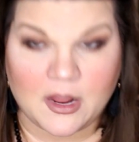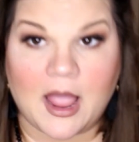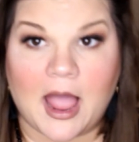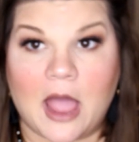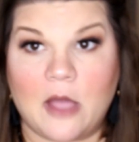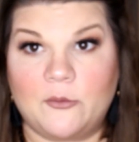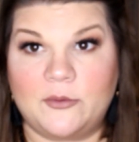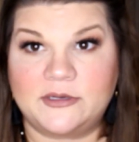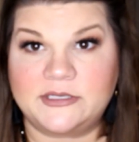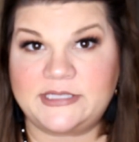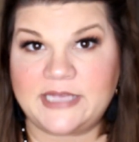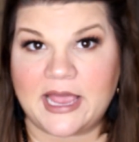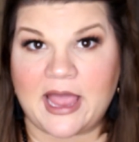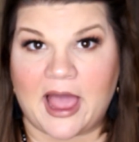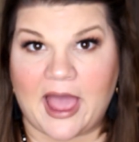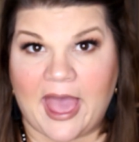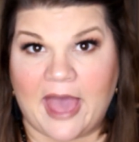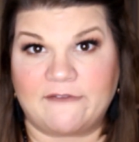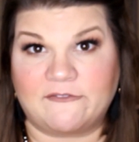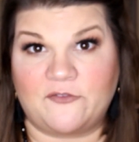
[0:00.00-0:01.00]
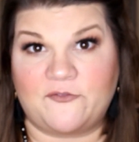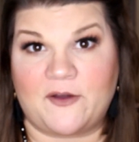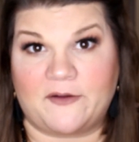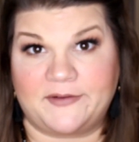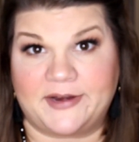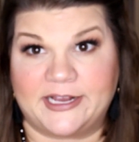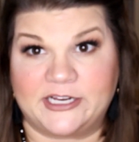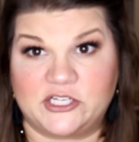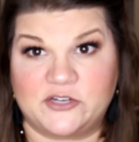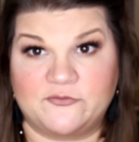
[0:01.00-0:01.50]
I will say I have a
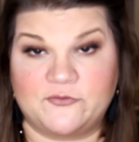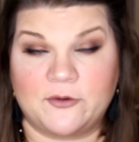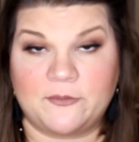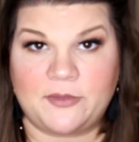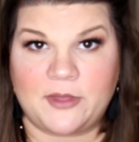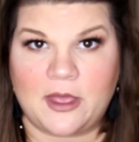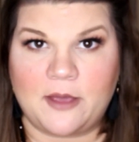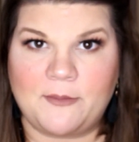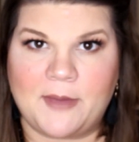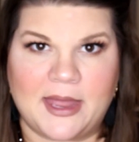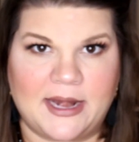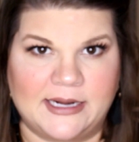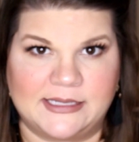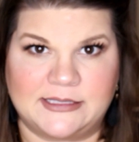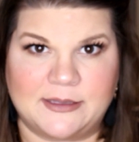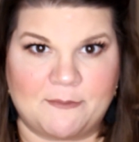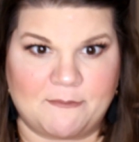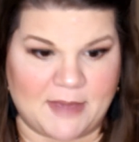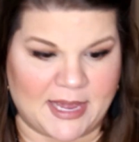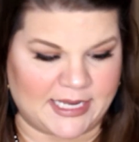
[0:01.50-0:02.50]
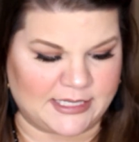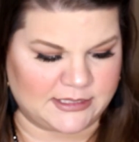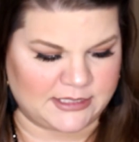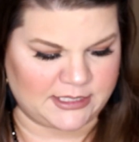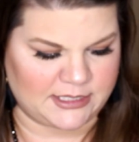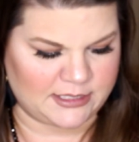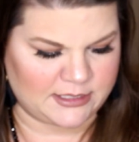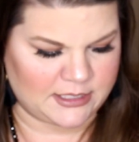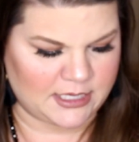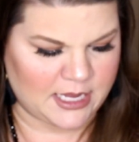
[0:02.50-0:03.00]
foundation from them and it's
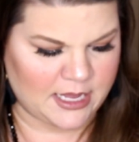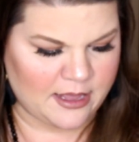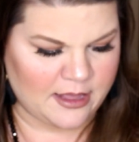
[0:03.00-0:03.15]
amazing.